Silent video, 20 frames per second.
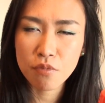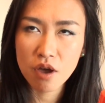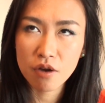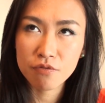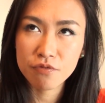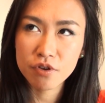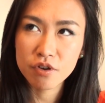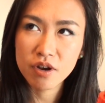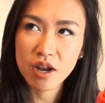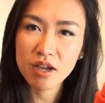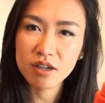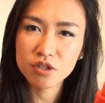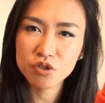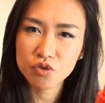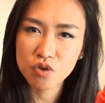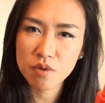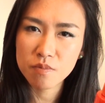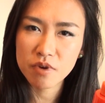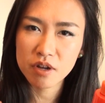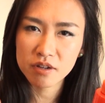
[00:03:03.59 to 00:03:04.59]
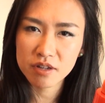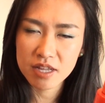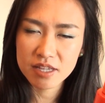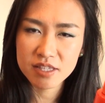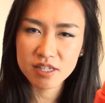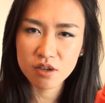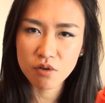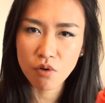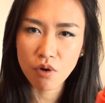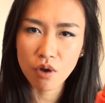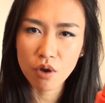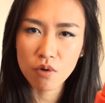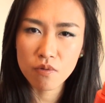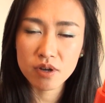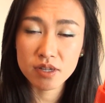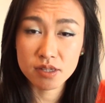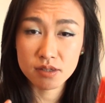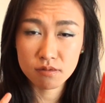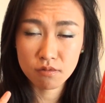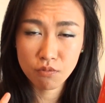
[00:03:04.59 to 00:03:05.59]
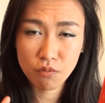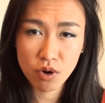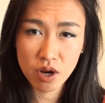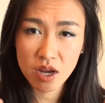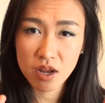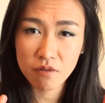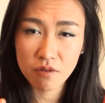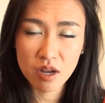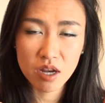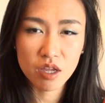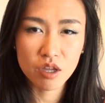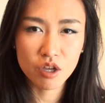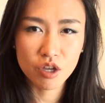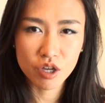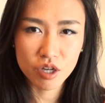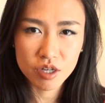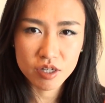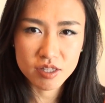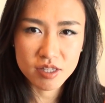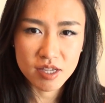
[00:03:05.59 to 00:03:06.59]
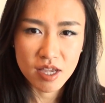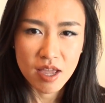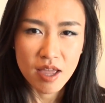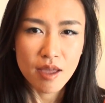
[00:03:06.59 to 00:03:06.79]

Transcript: I feel like Shu & Raz cleansing oil was really good,